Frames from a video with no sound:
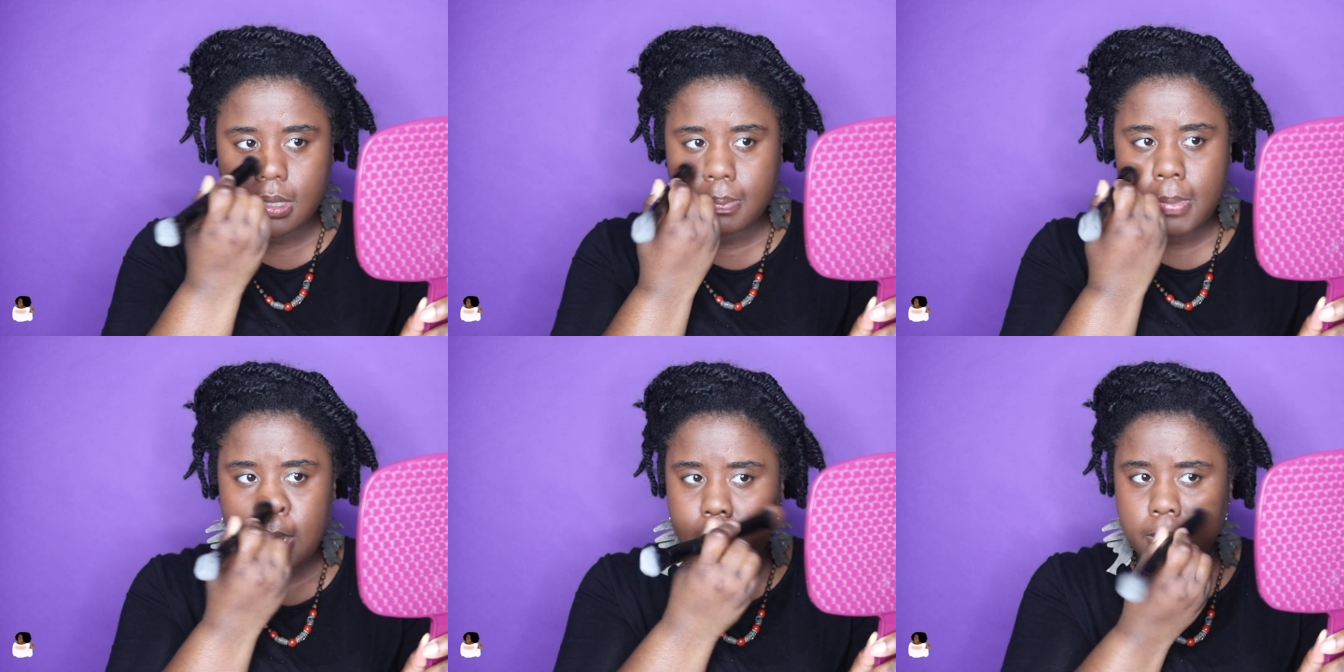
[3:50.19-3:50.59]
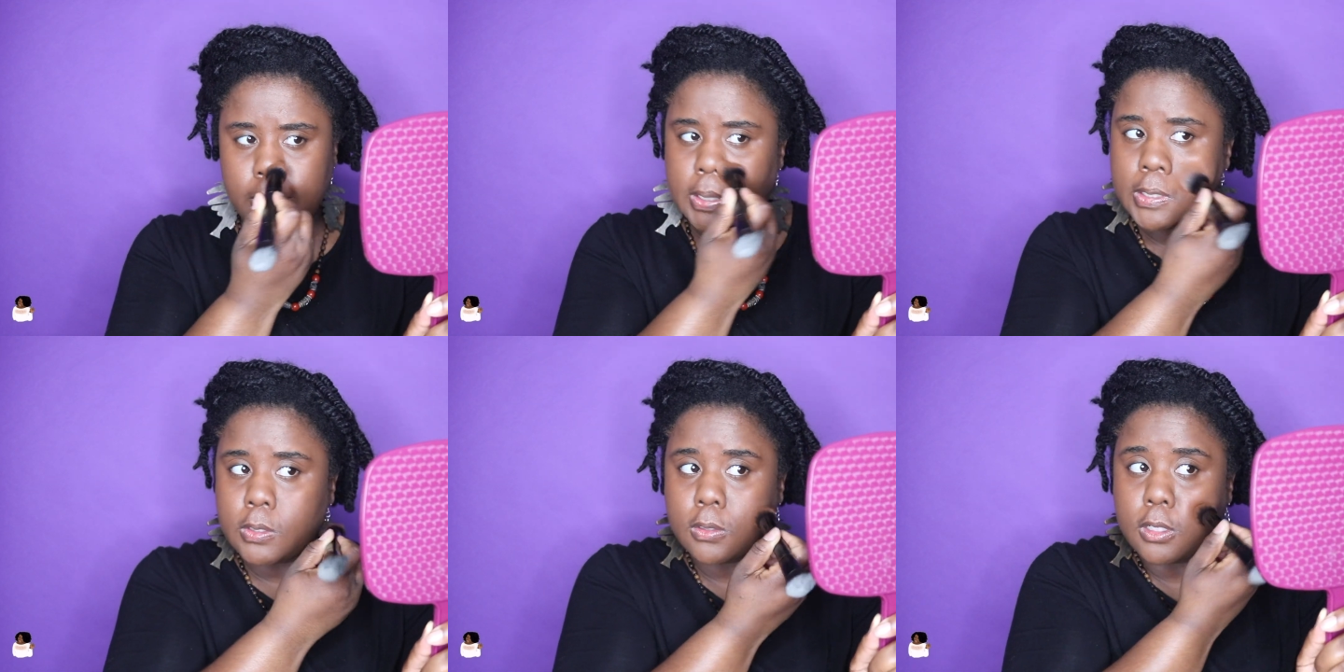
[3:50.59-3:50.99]
making me
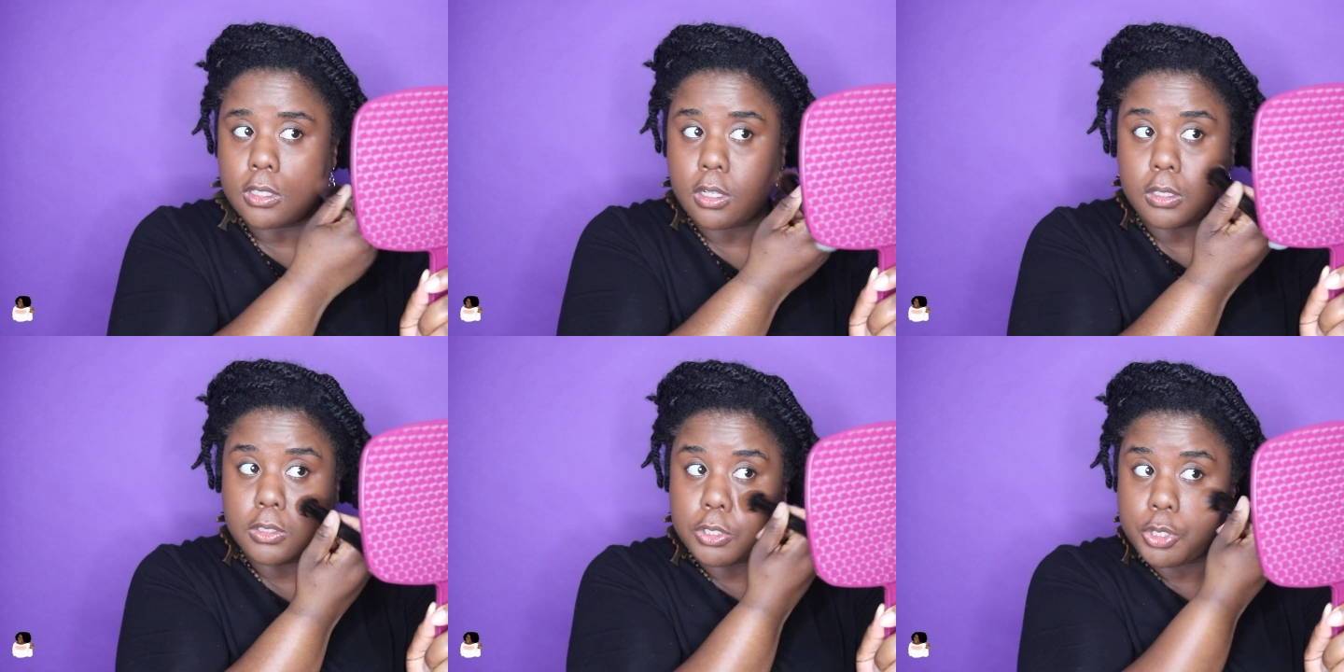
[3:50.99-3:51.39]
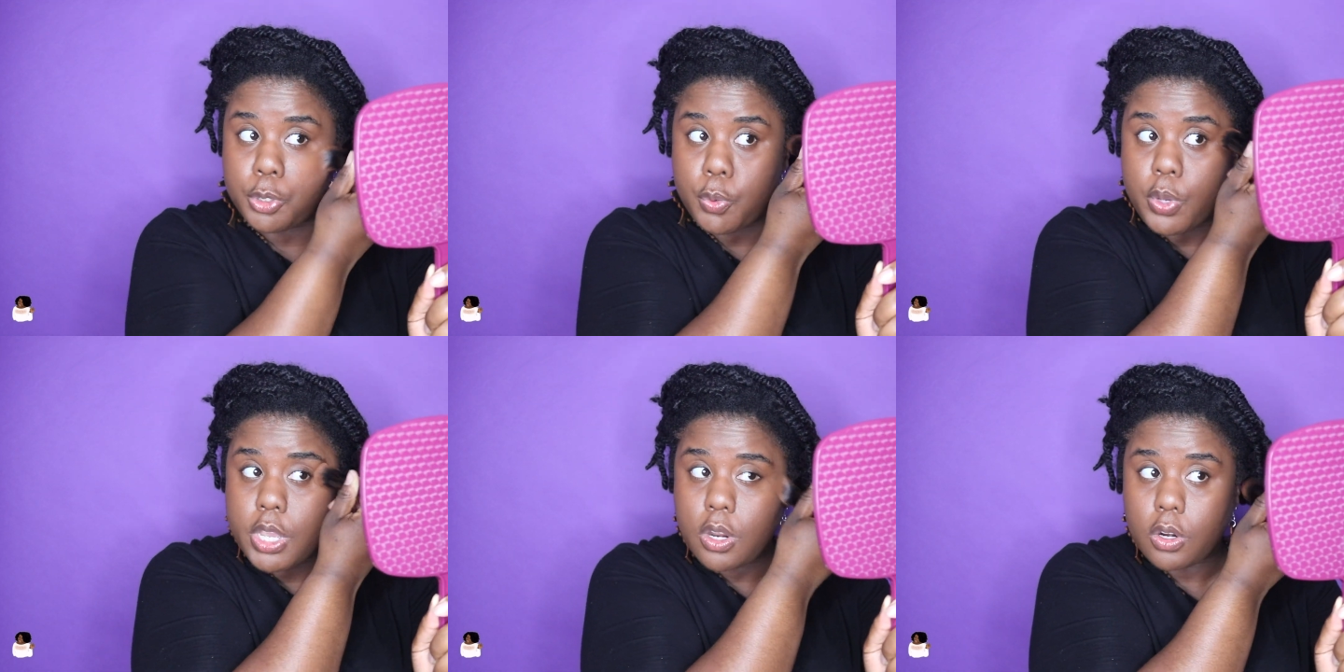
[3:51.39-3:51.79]
a little
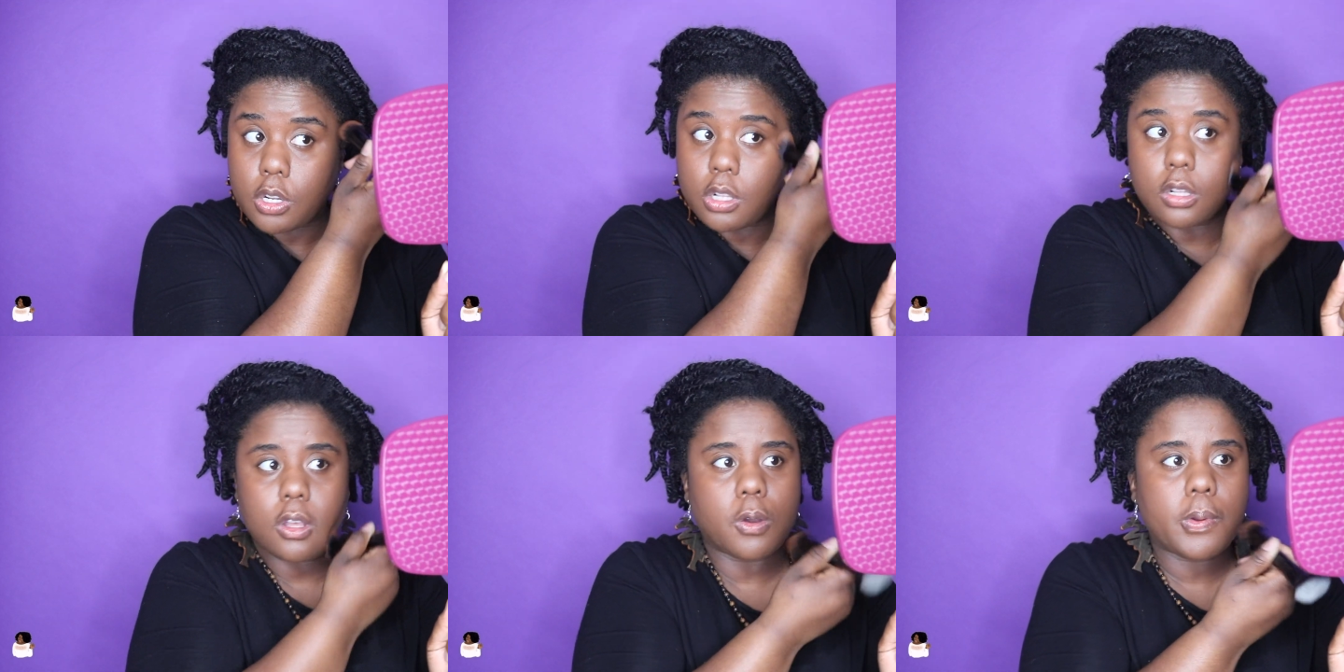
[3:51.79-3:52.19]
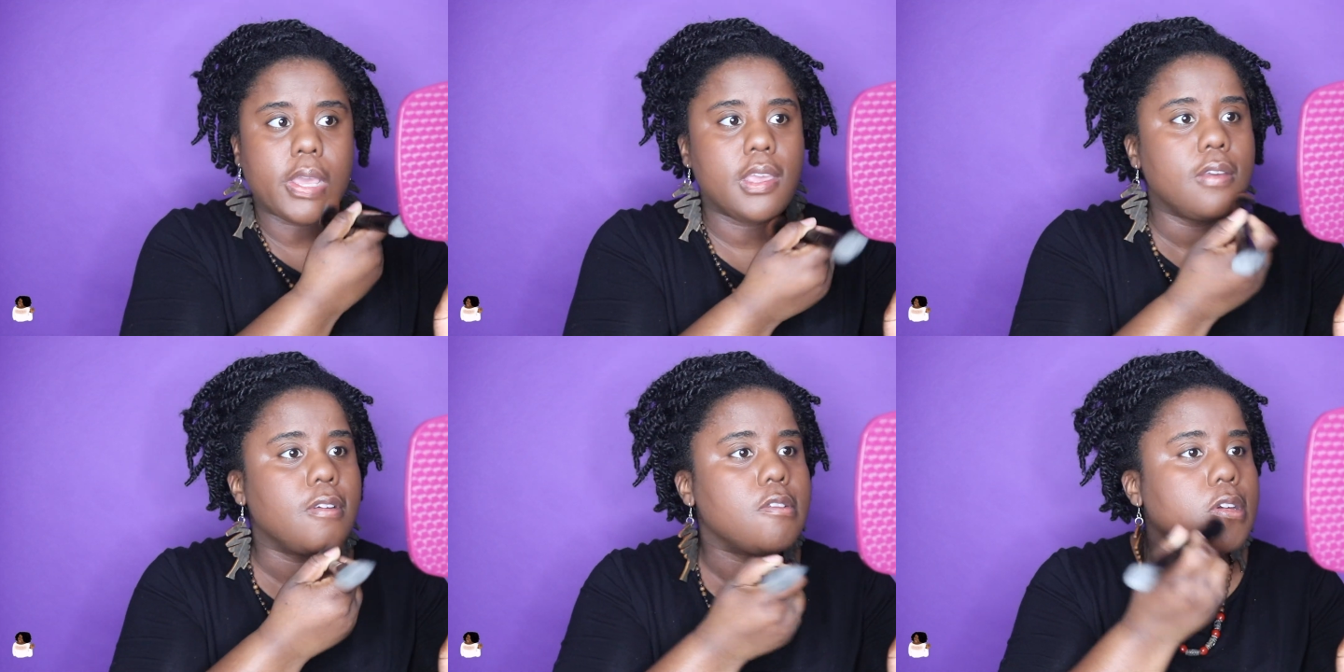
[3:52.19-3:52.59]
dewy or glowy.